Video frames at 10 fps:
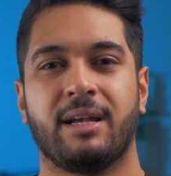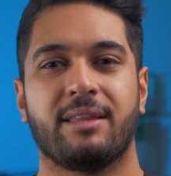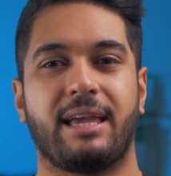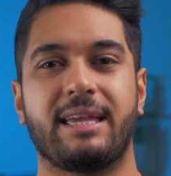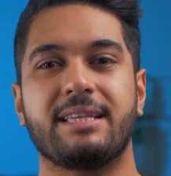
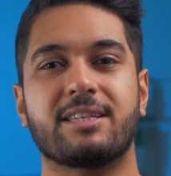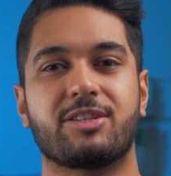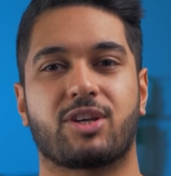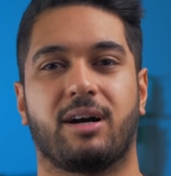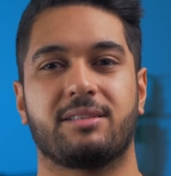There is a
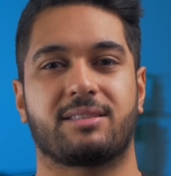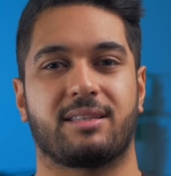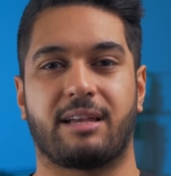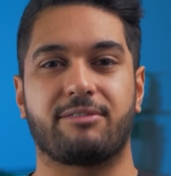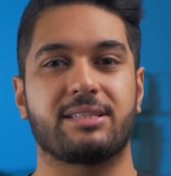chance chance that
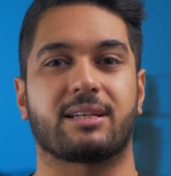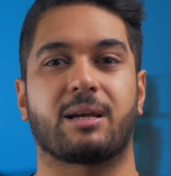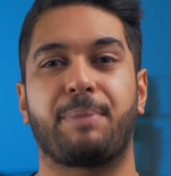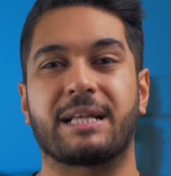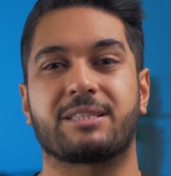there is a
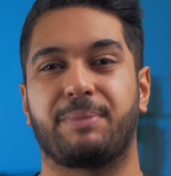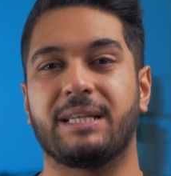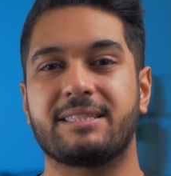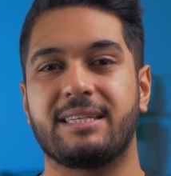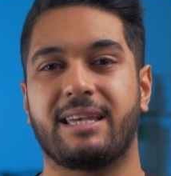
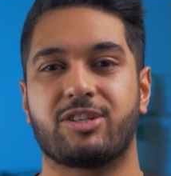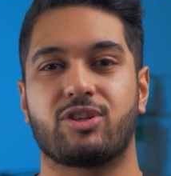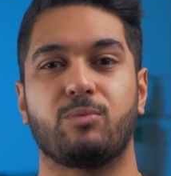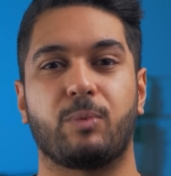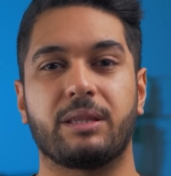compatibility
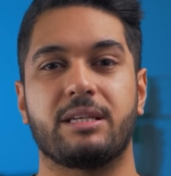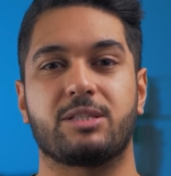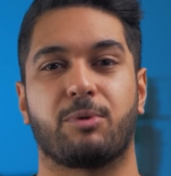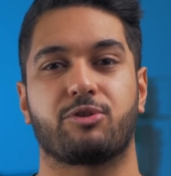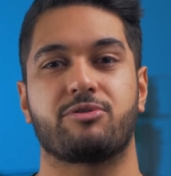issue with
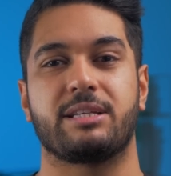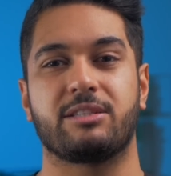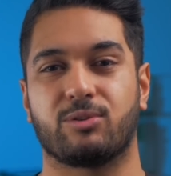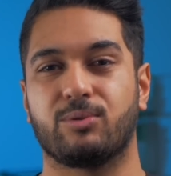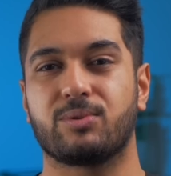these monitoring
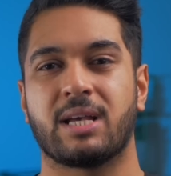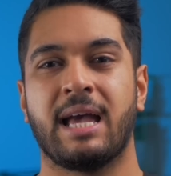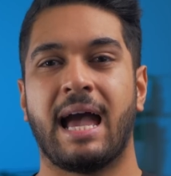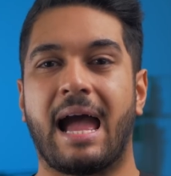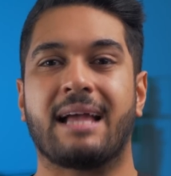tools,
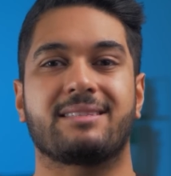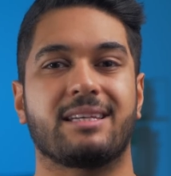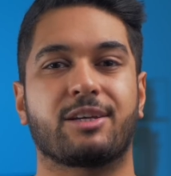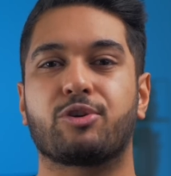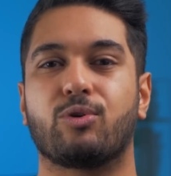and
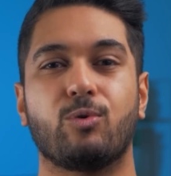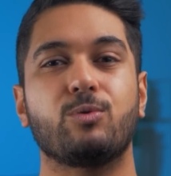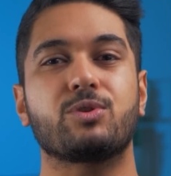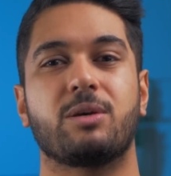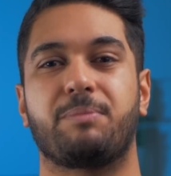it could
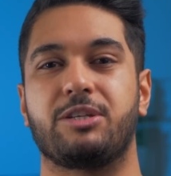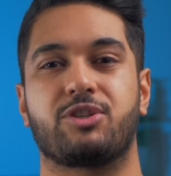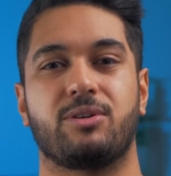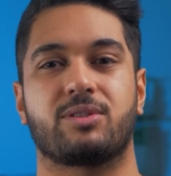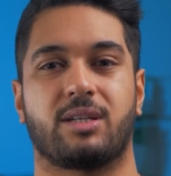also be
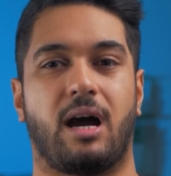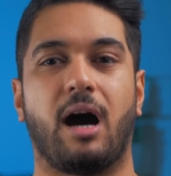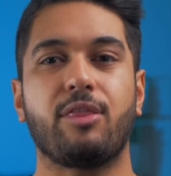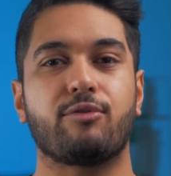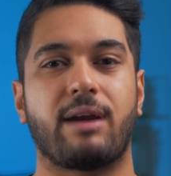due to
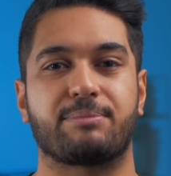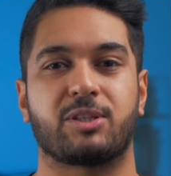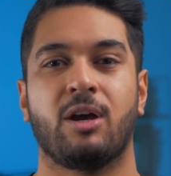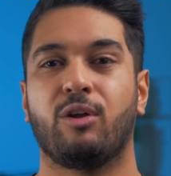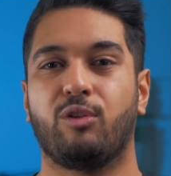other apps
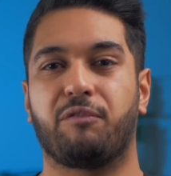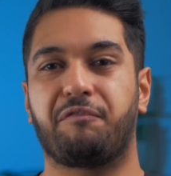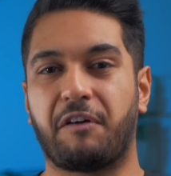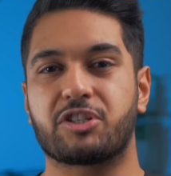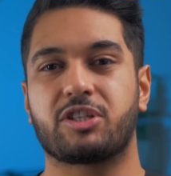not
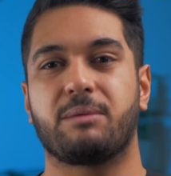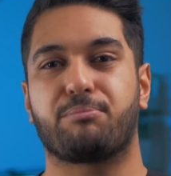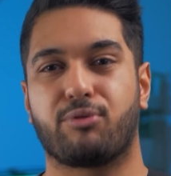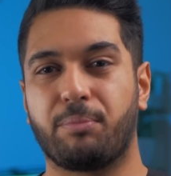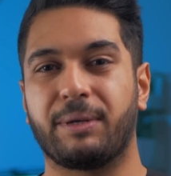functioning
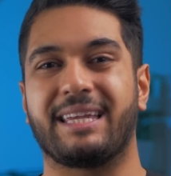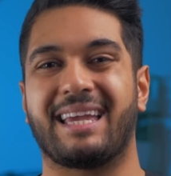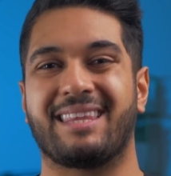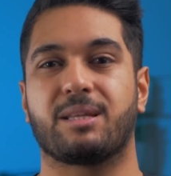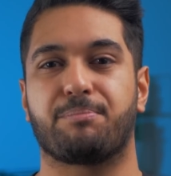properly
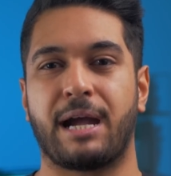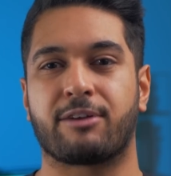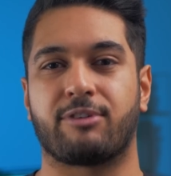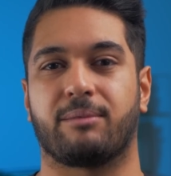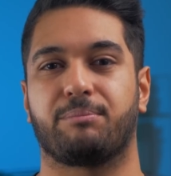in the
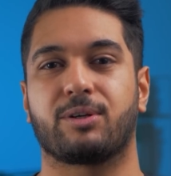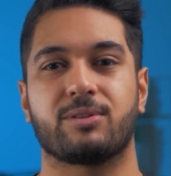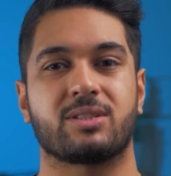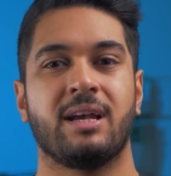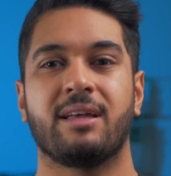background
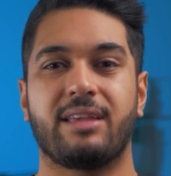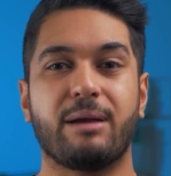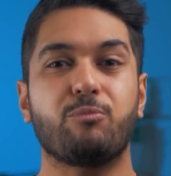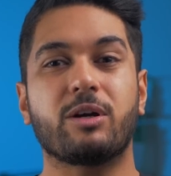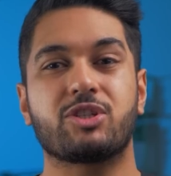because the
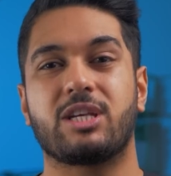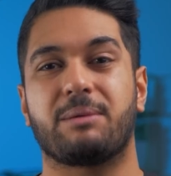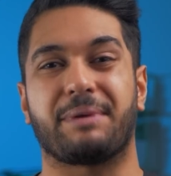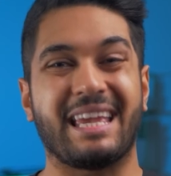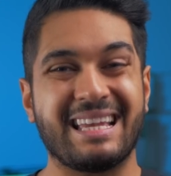M1
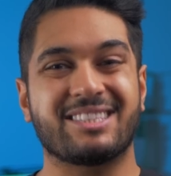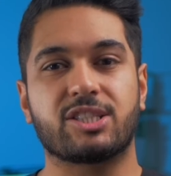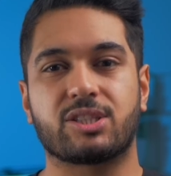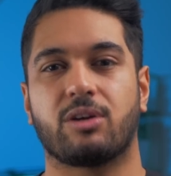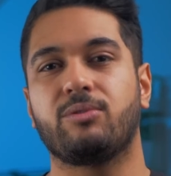chip is
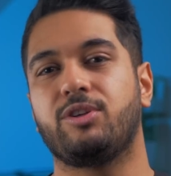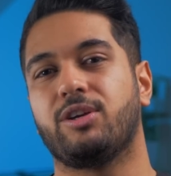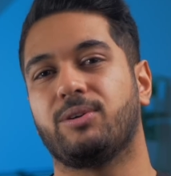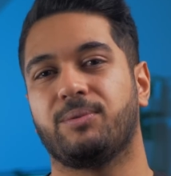so new.